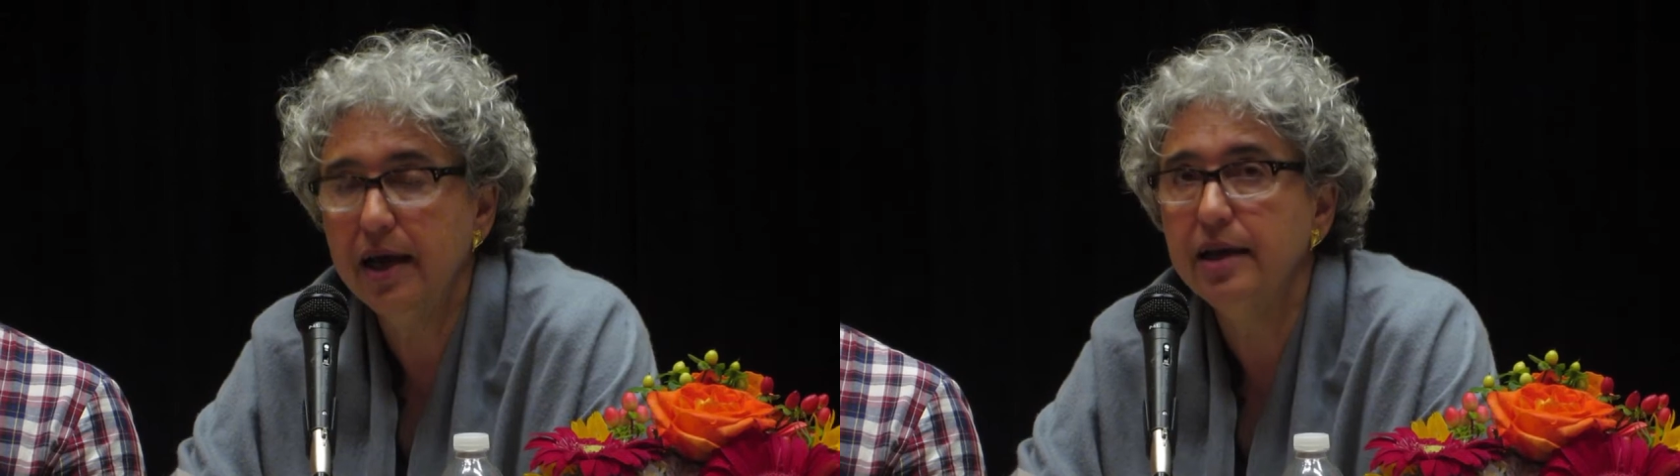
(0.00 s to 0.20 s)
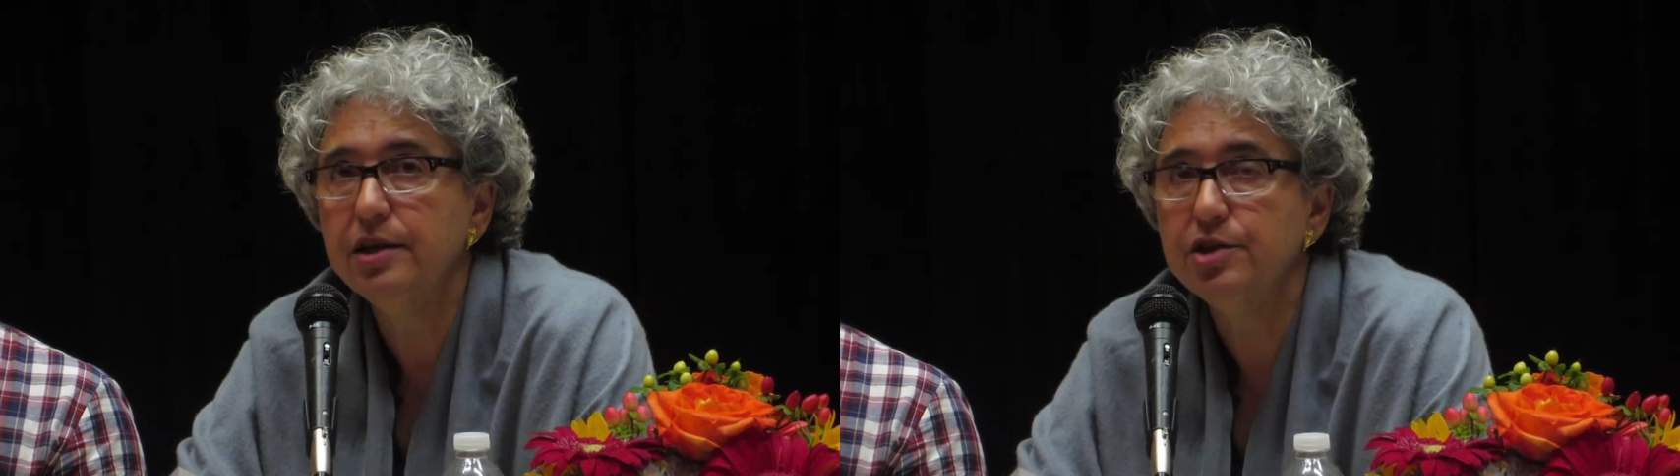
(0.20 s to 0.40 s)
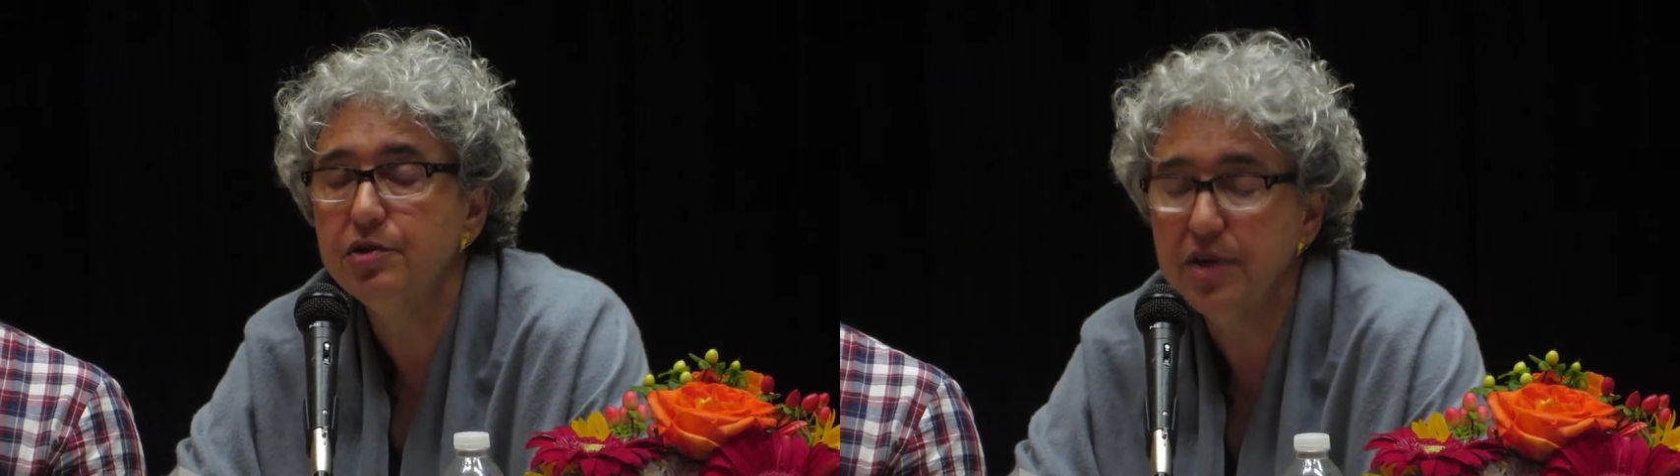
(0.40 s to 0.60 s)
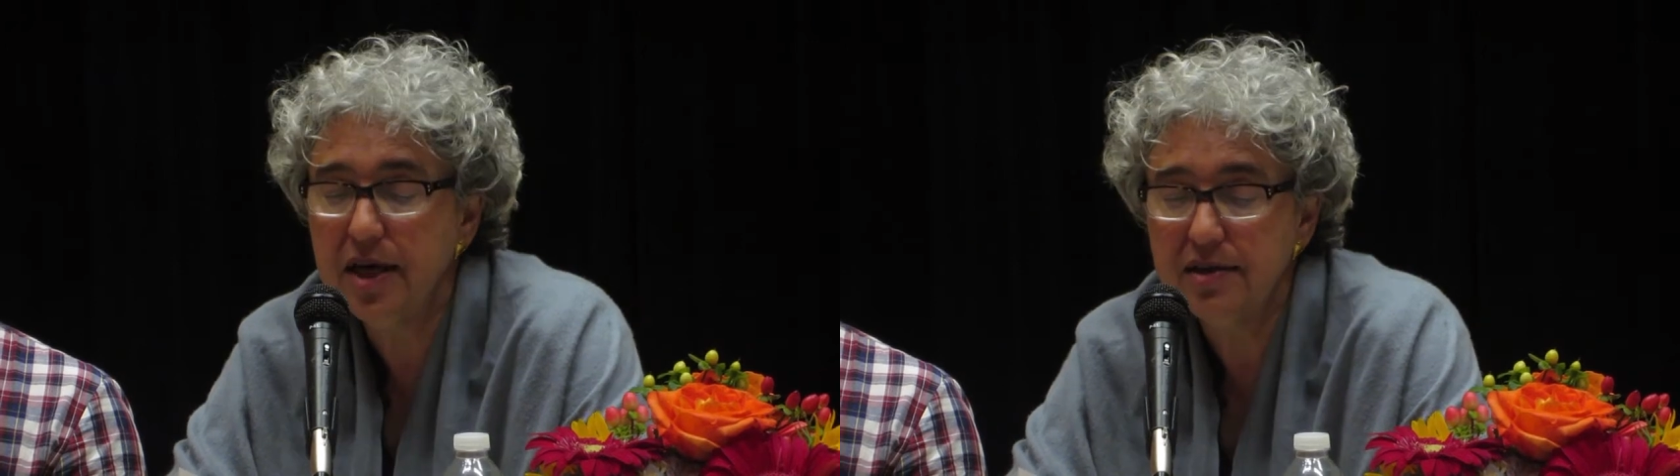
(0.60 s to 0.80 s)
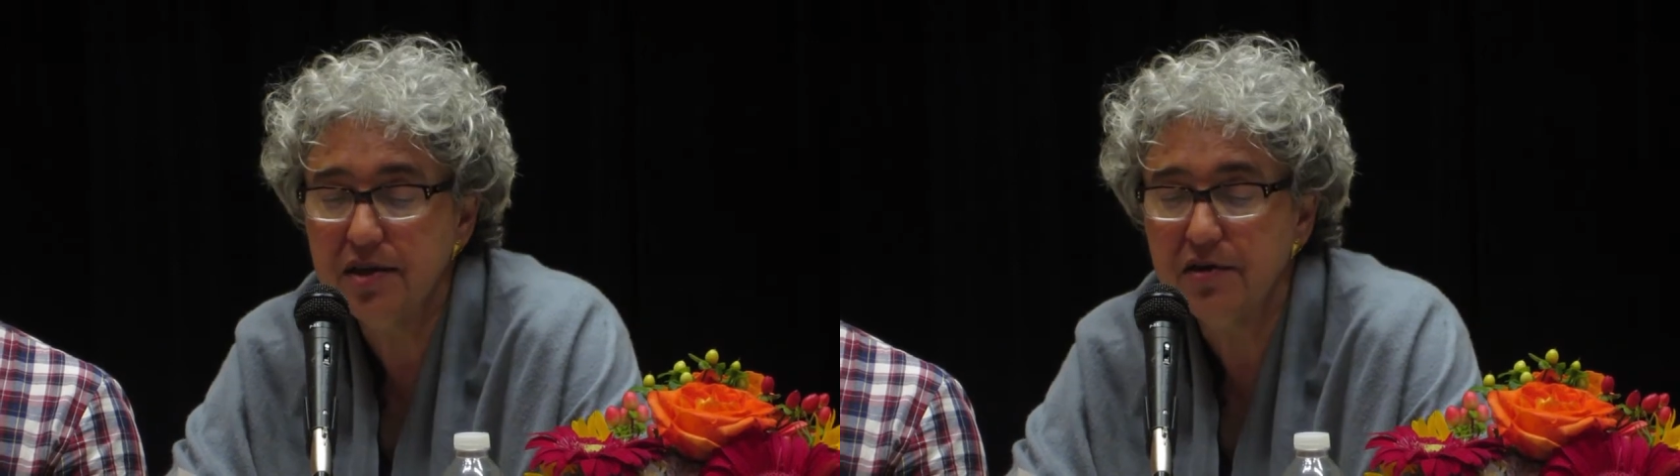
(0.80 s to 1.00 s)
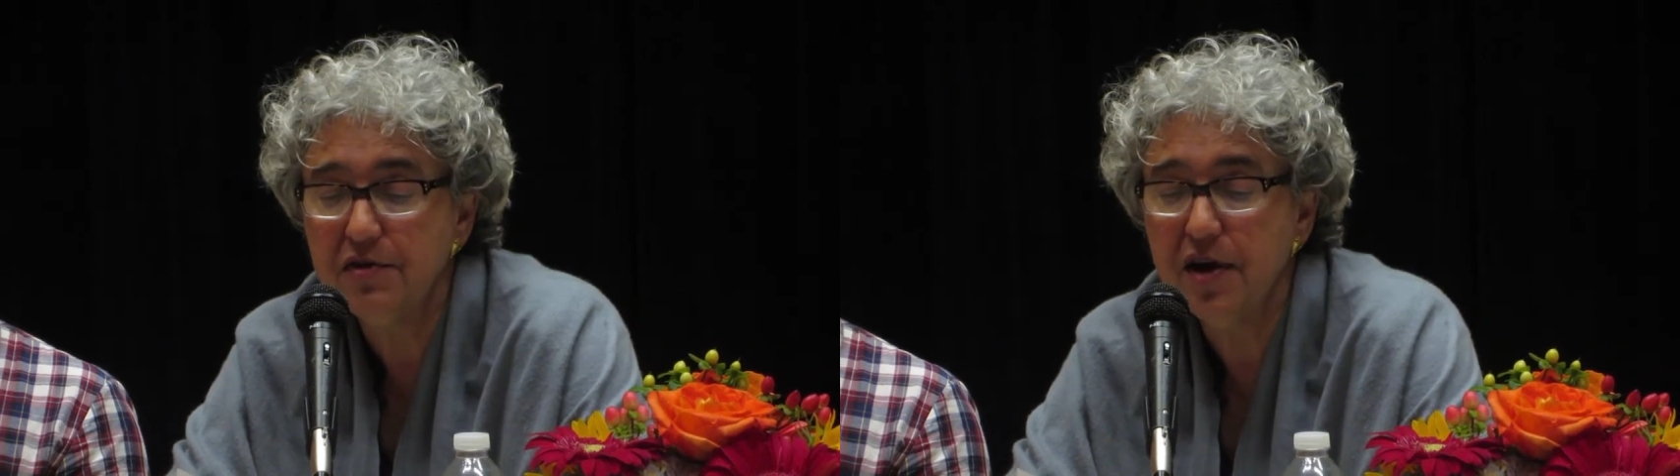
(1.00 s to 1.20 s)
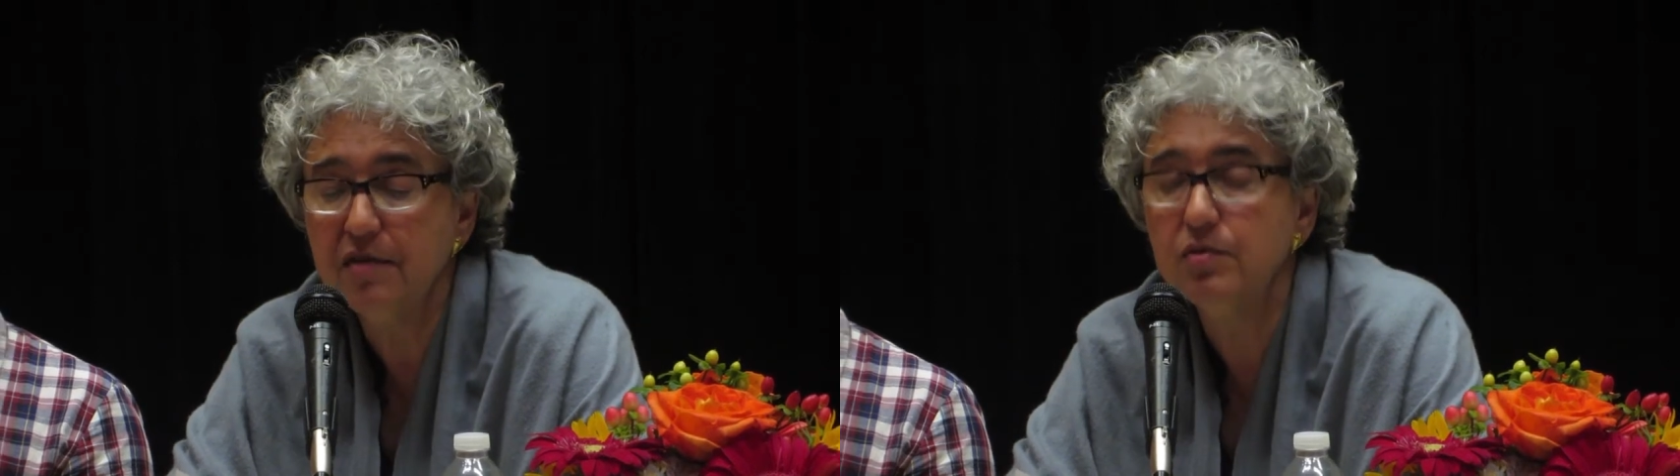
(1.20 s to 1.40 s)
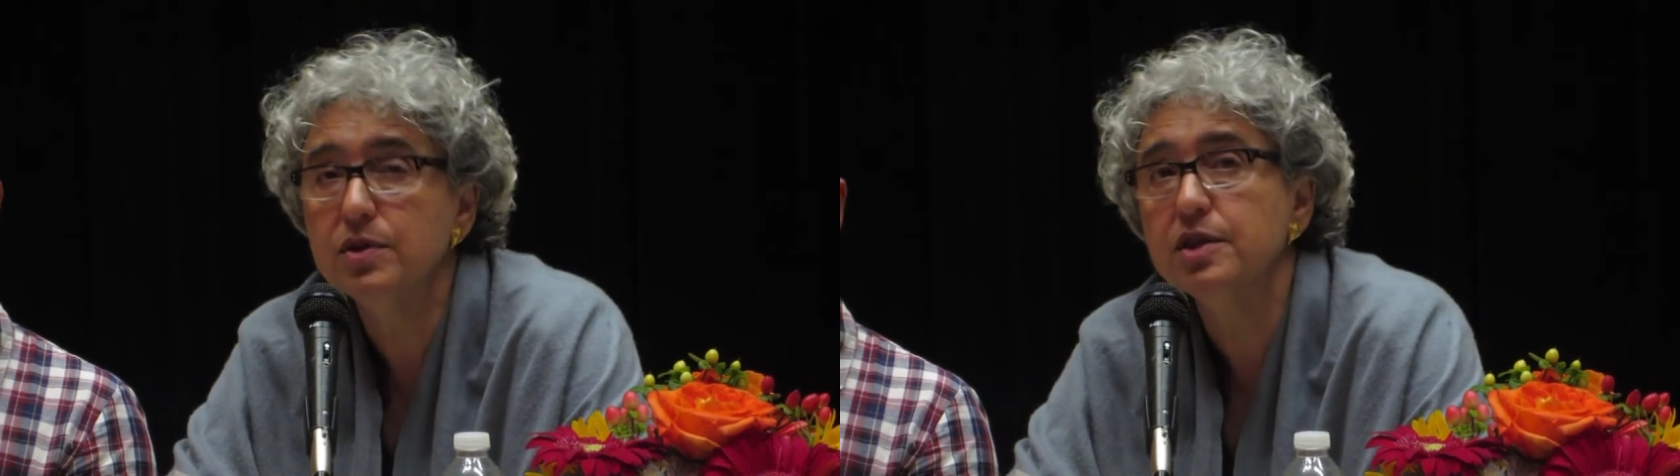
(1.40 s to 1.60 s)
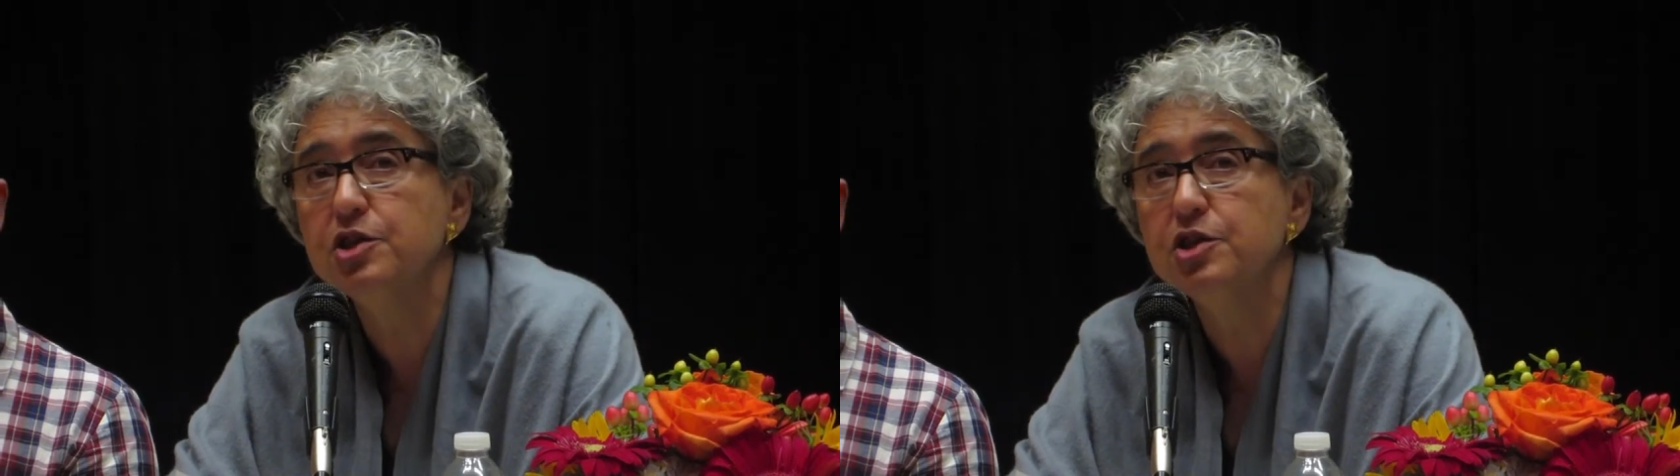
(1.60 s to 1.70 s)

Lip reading: and in 2005 was a